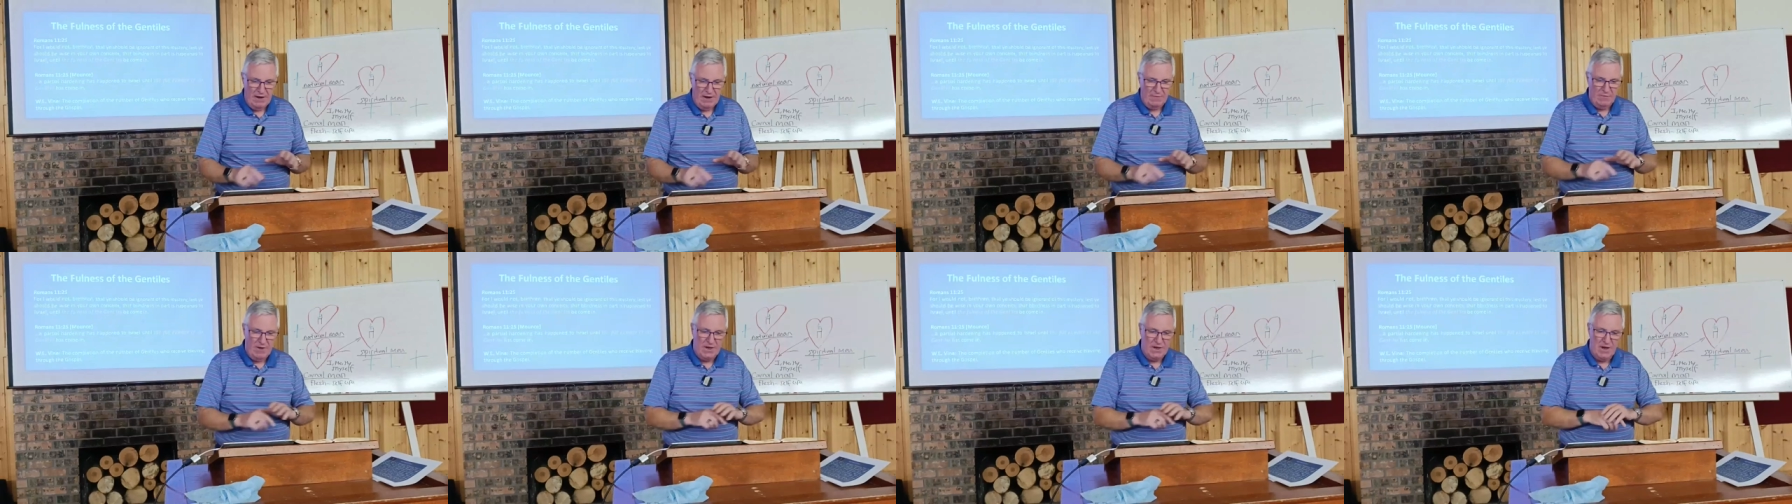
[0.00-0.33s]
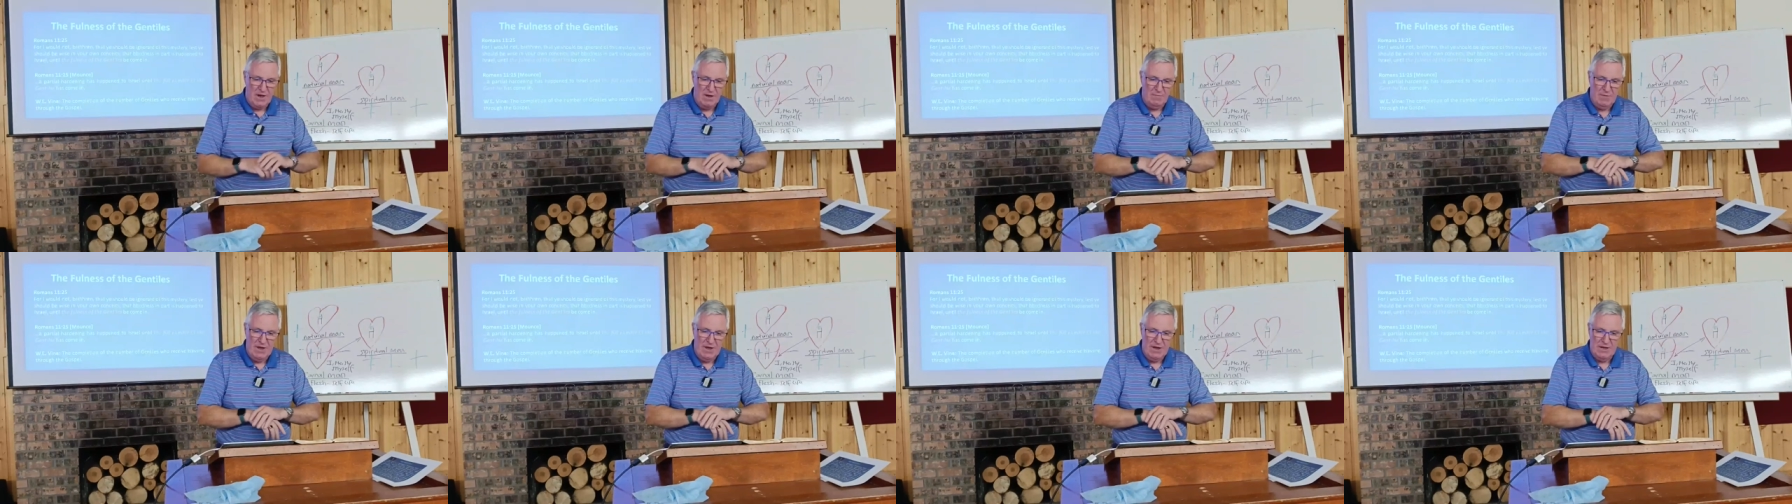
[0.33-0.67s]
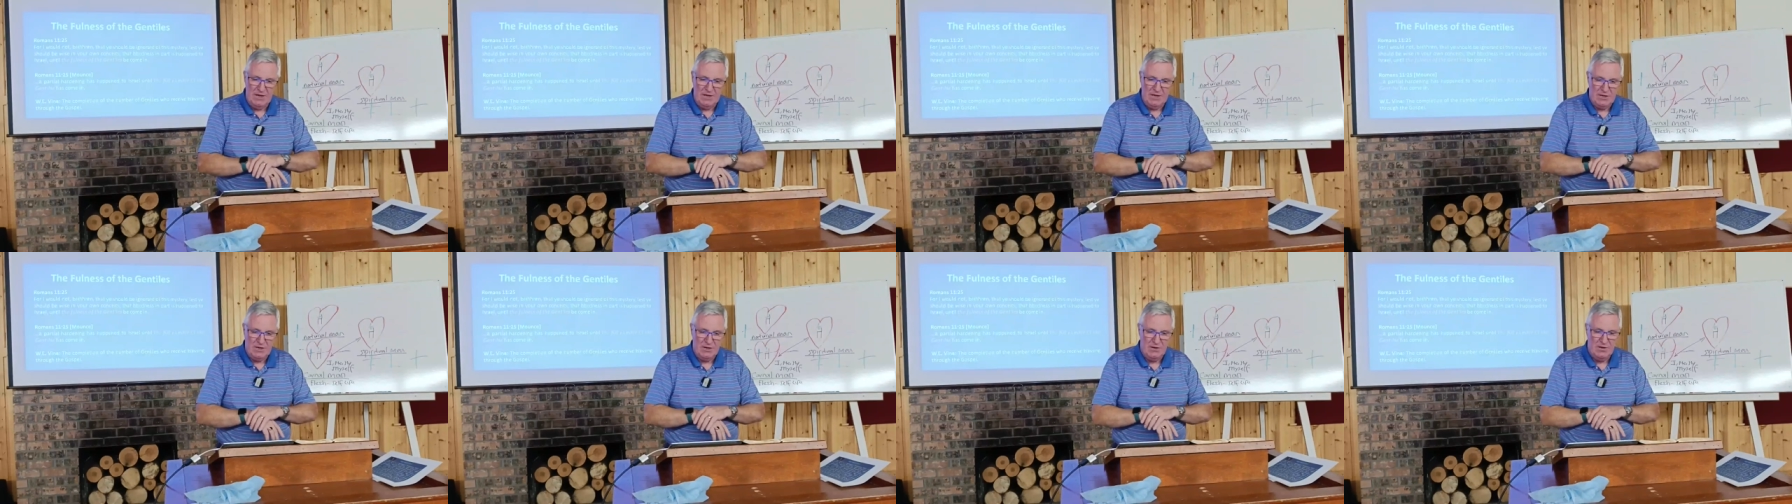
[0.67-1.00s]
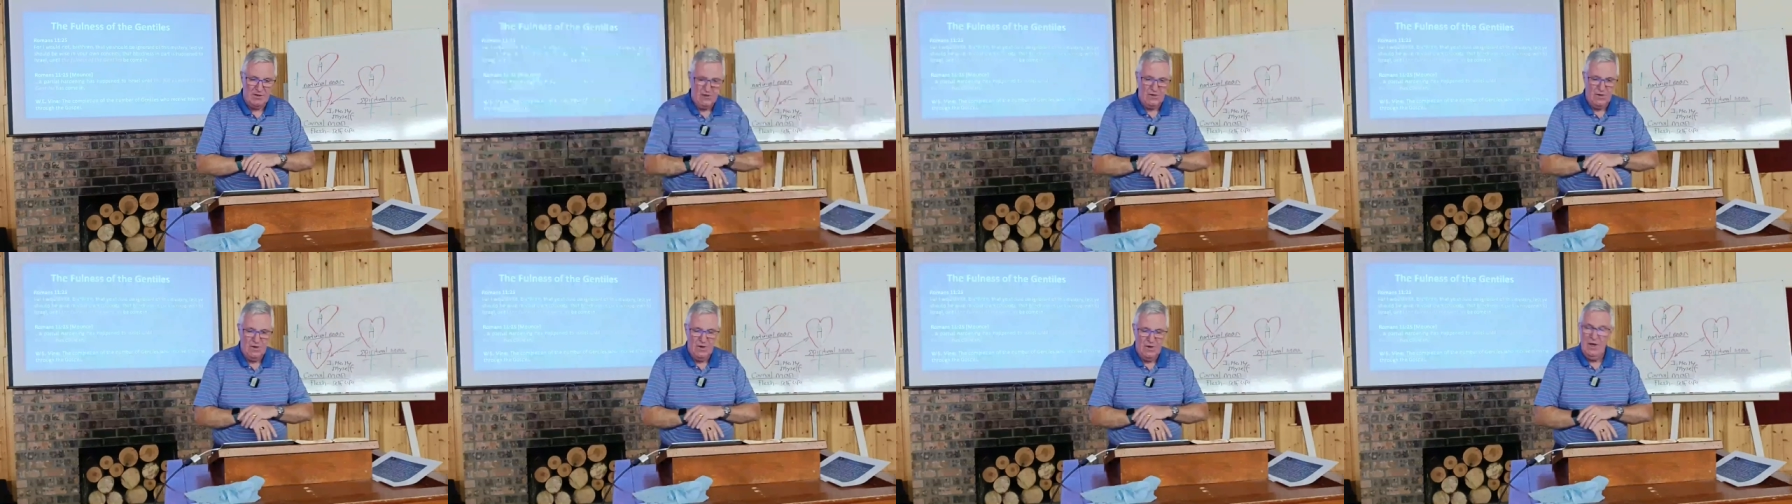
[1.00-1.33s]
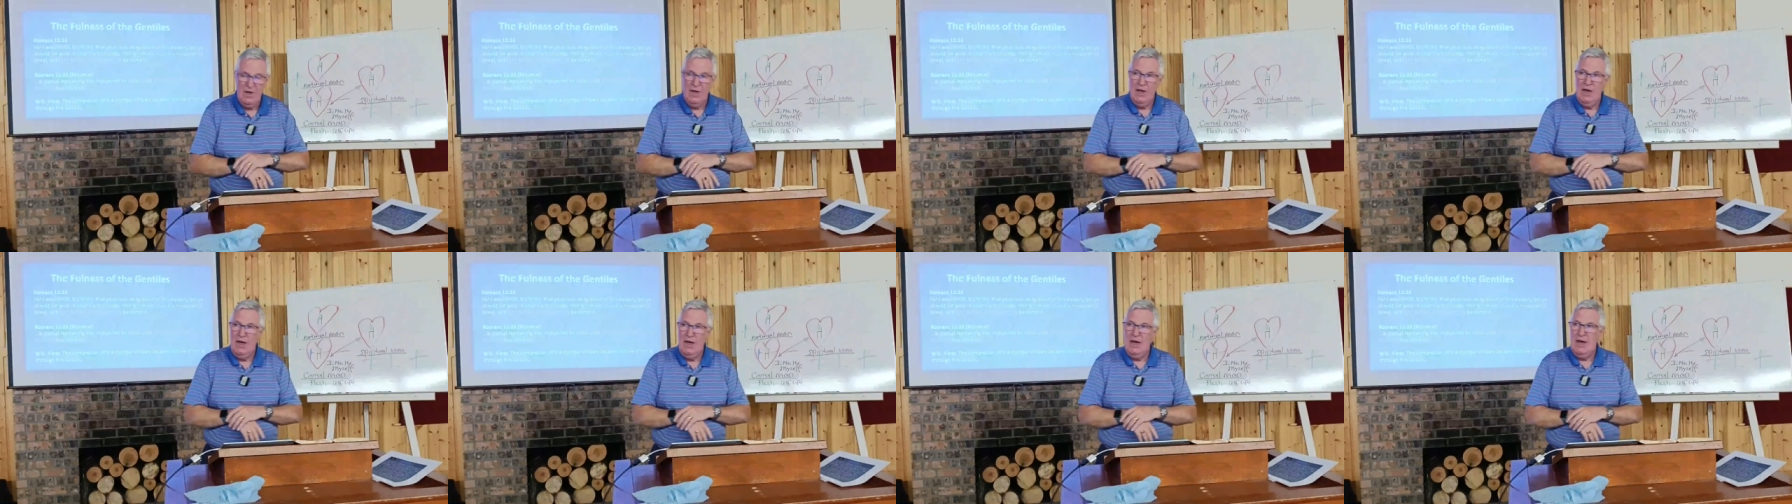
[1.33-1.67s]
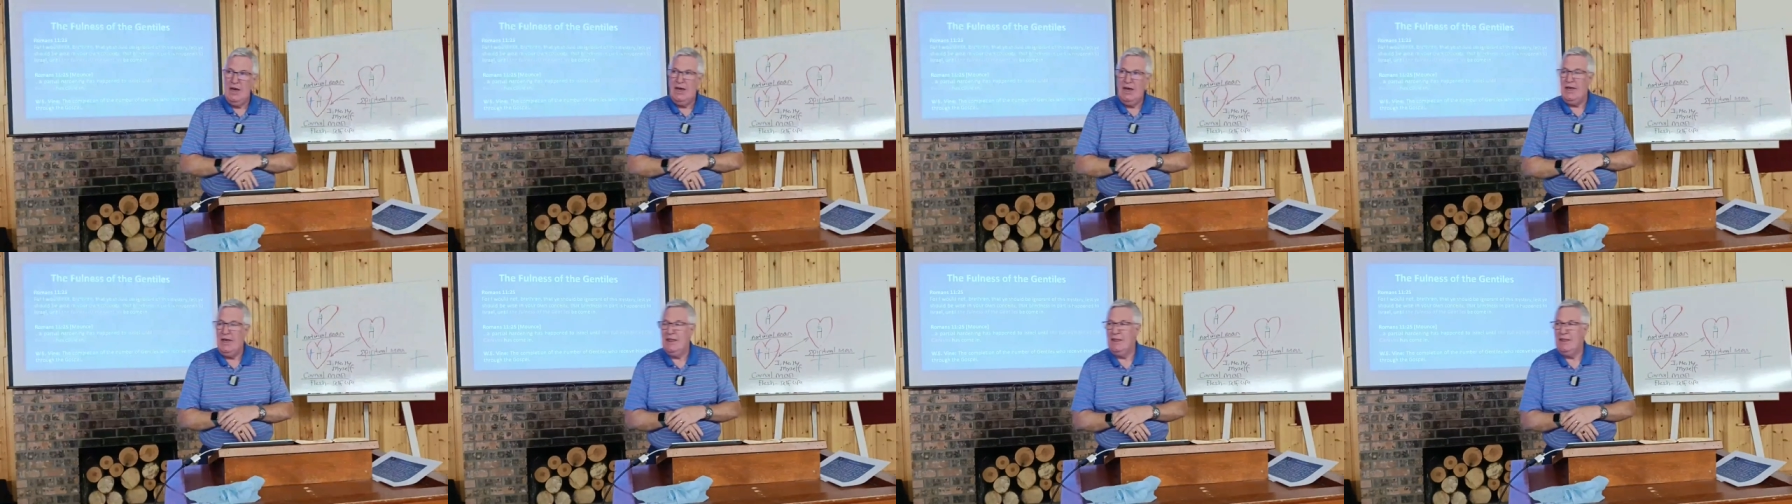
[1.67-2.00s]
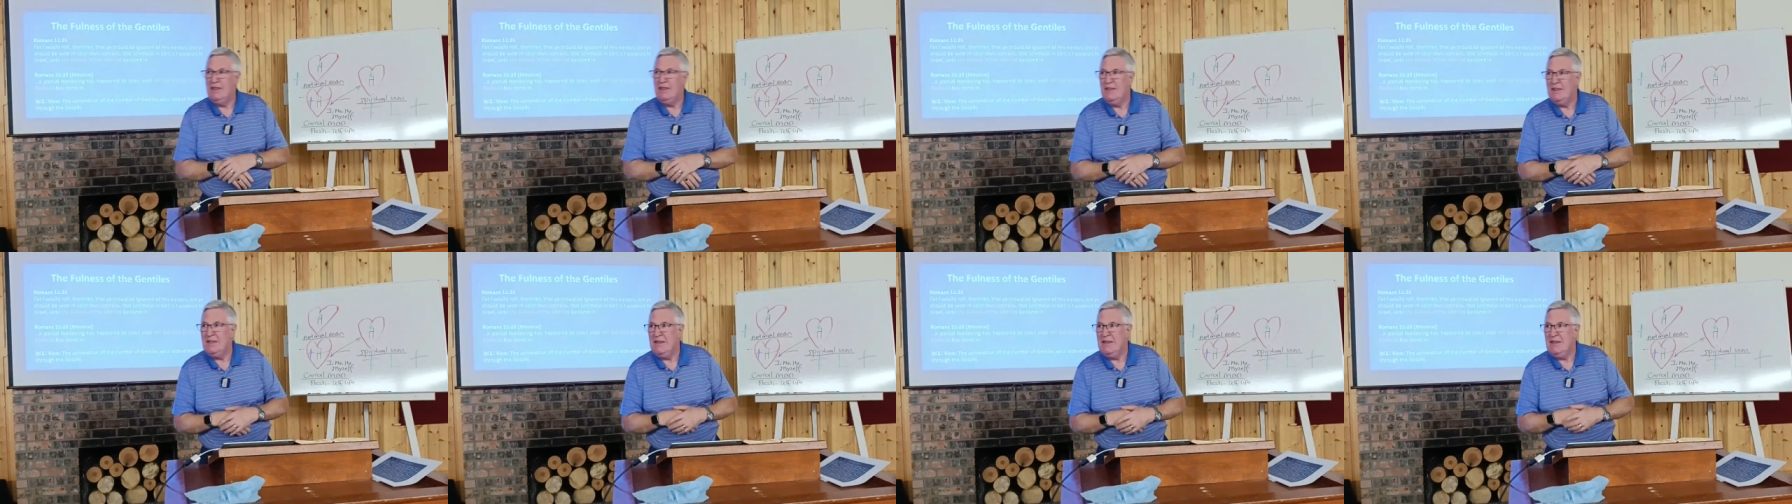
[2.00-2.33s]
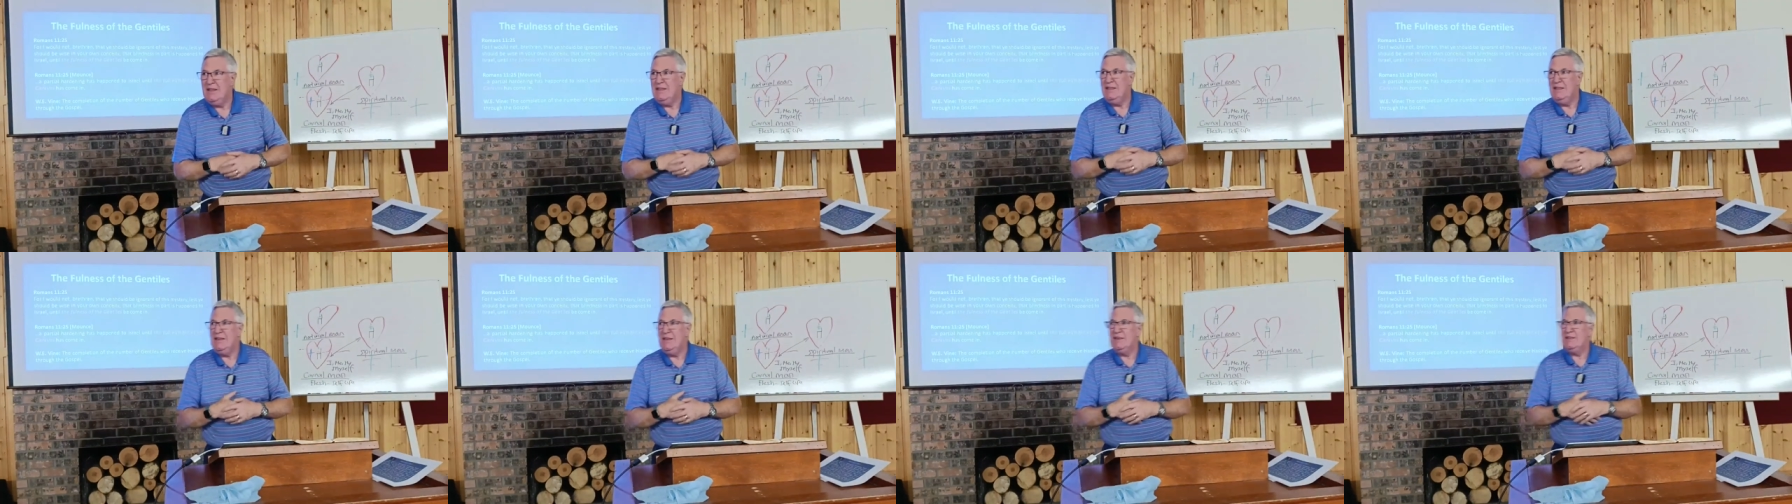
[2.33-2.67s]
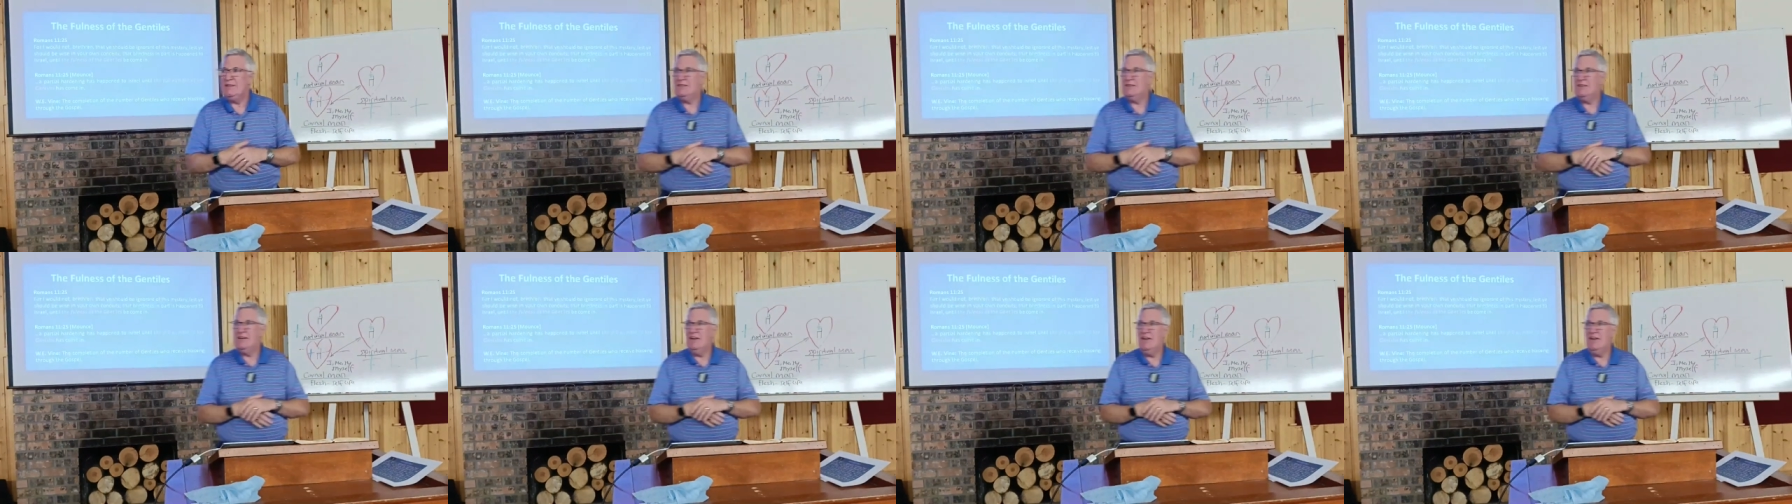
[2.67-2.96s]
and we come into uh, this